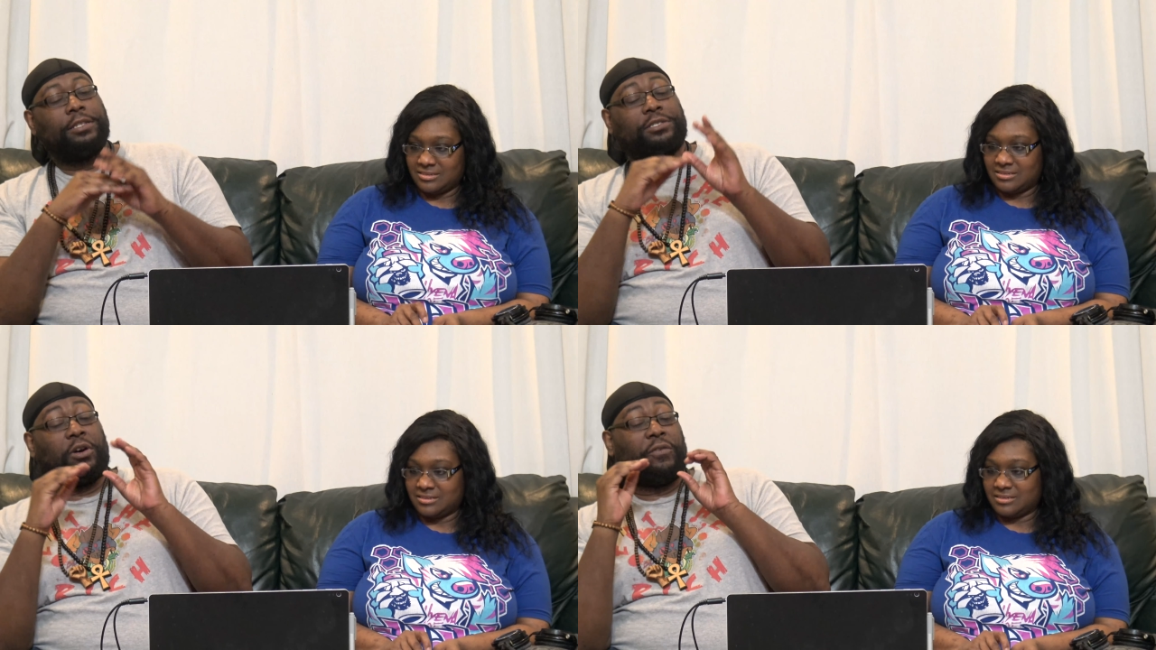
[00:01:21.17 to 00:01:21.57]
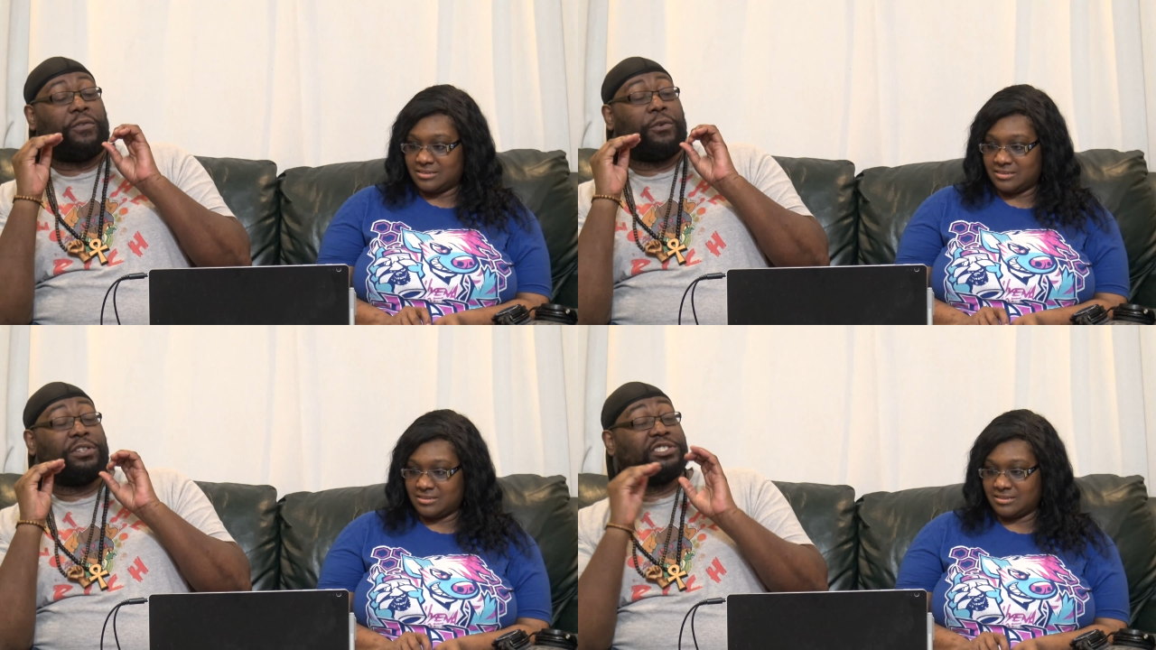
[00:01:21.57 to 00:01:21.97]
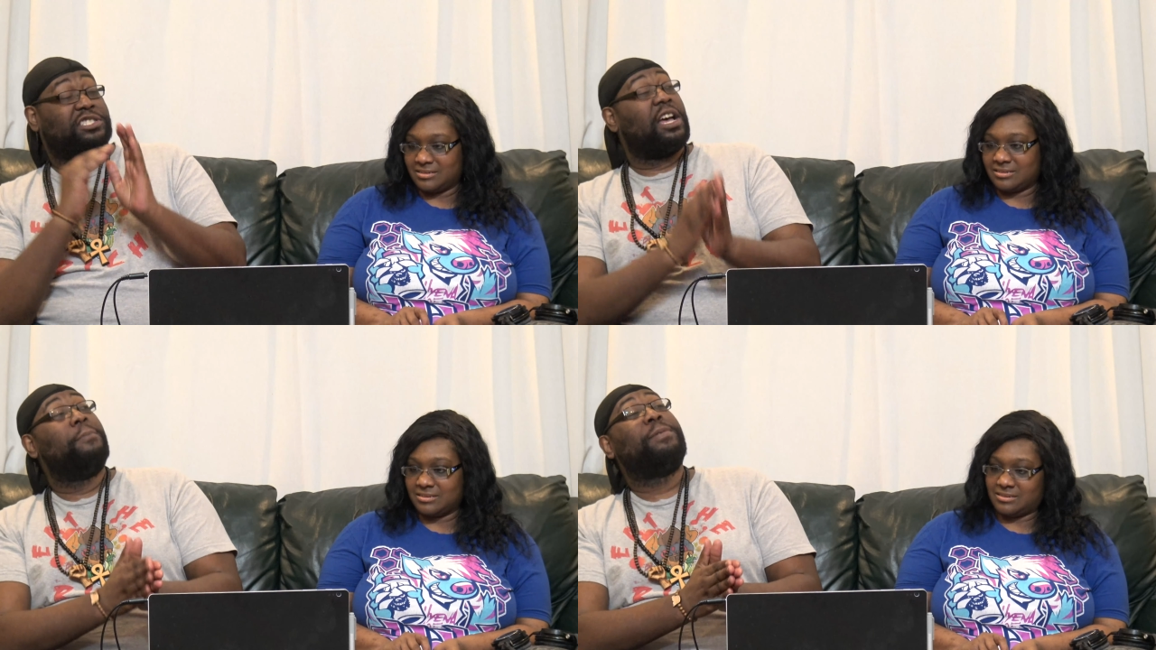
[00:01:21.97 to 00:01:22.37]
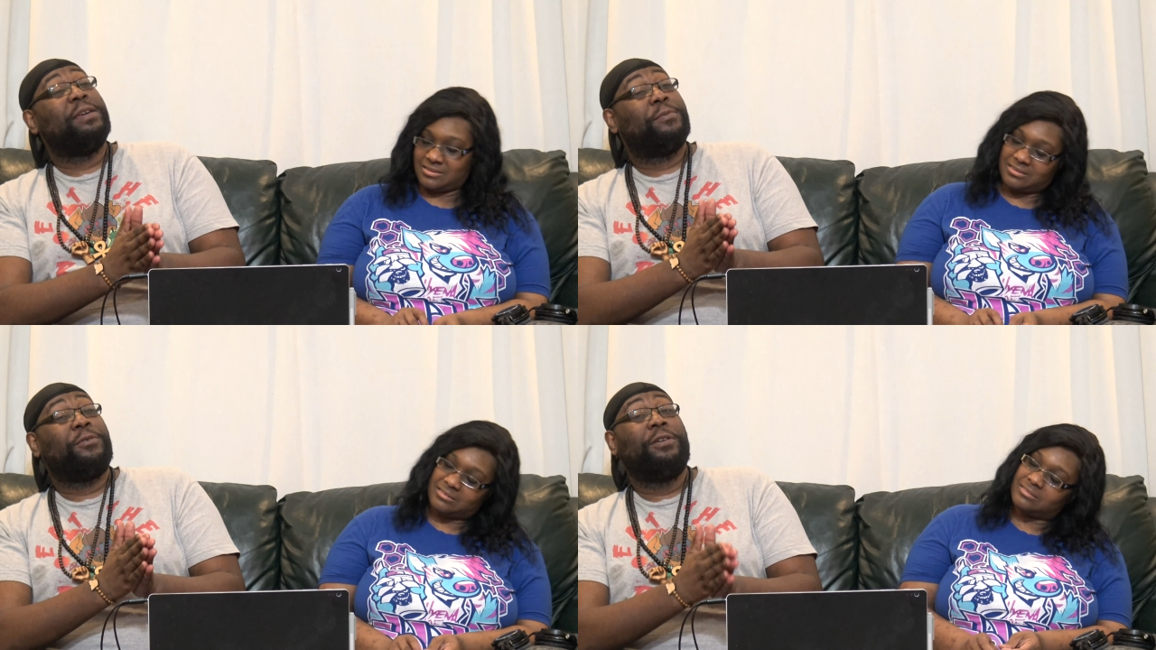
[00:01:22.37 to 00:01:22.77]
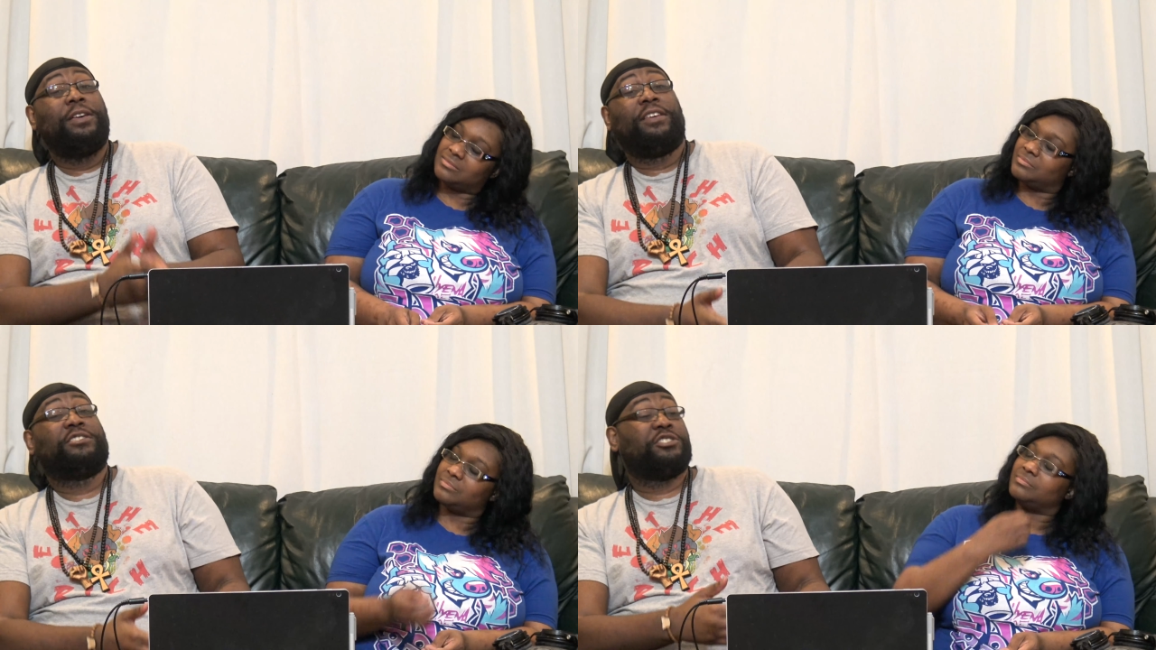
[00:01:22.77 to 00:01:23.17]
Speaker 1: So for some people,
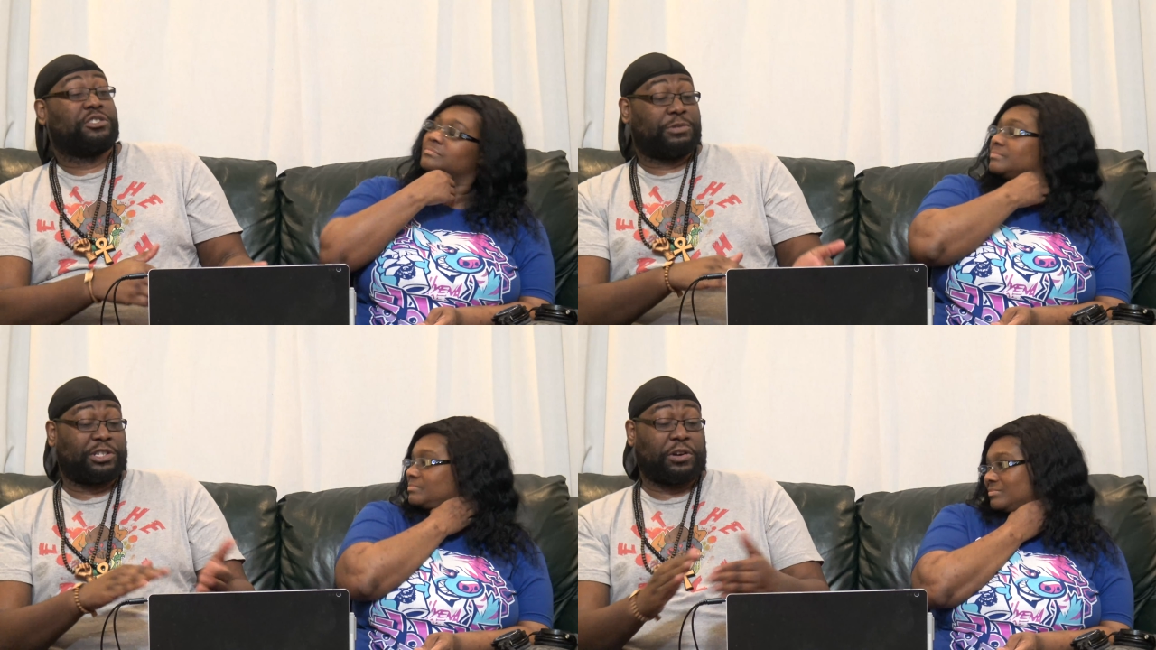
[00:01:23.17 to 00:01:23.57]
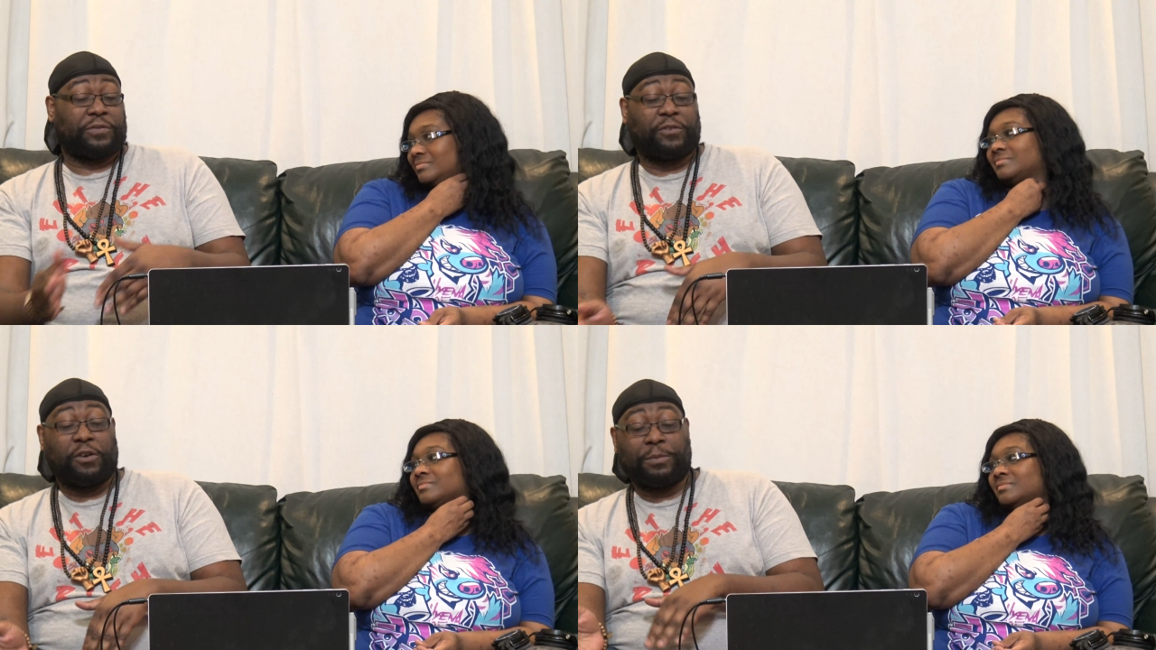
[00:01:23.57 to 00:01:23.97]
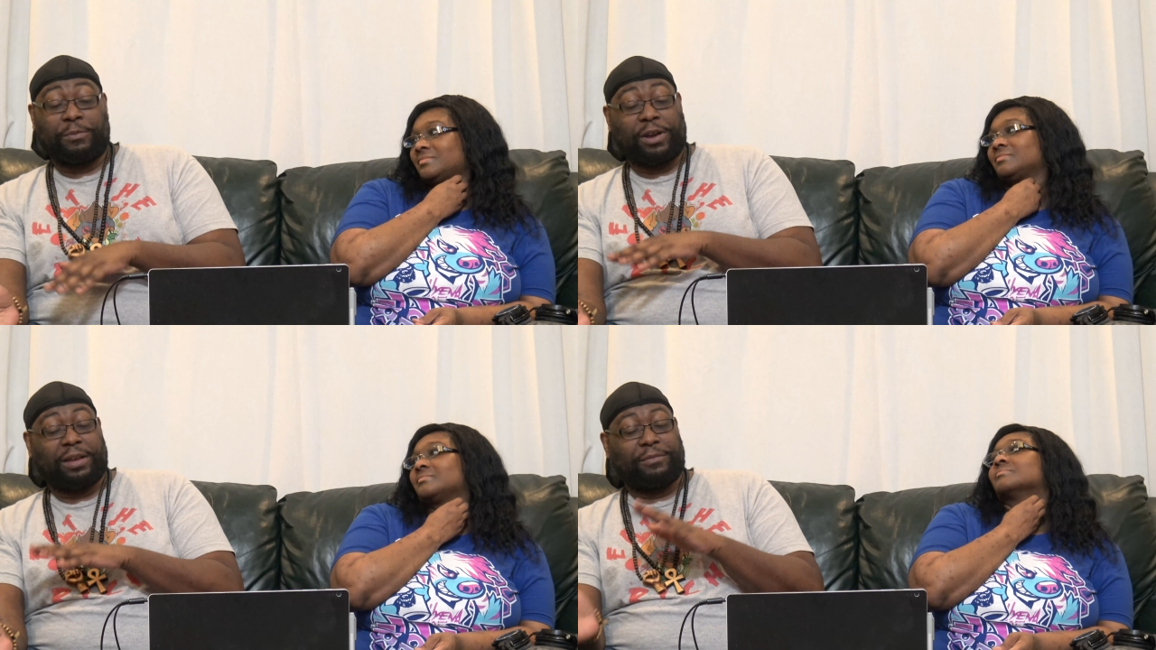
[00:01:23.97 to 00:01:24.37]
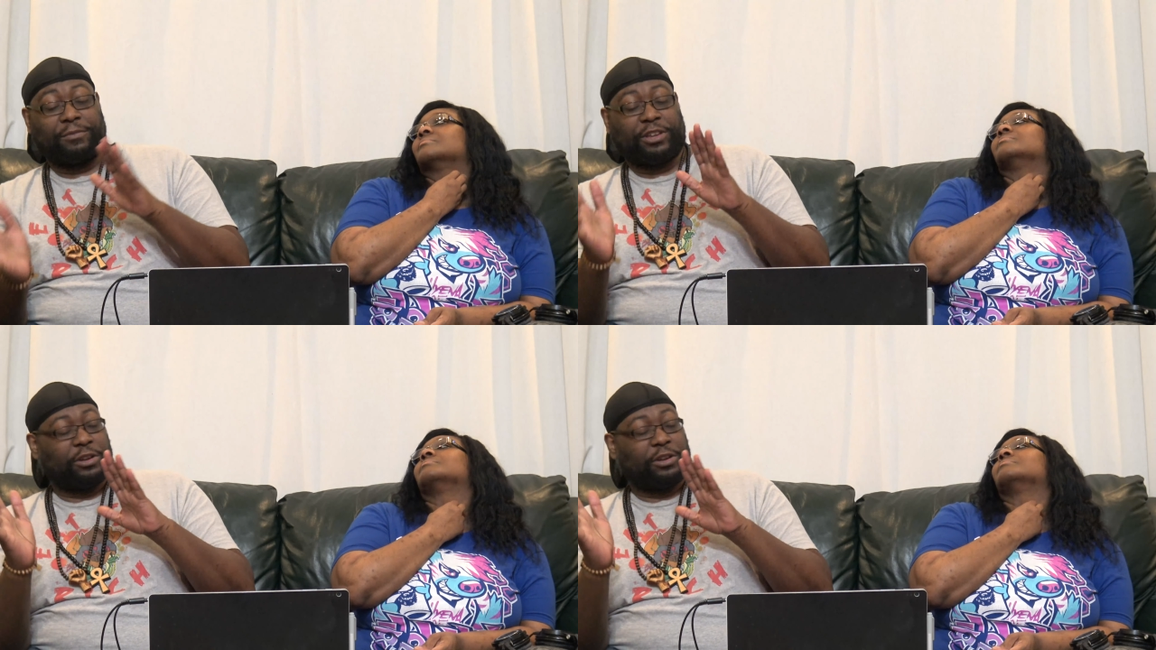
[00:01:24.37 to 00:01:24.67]
it's just a return to form or bringing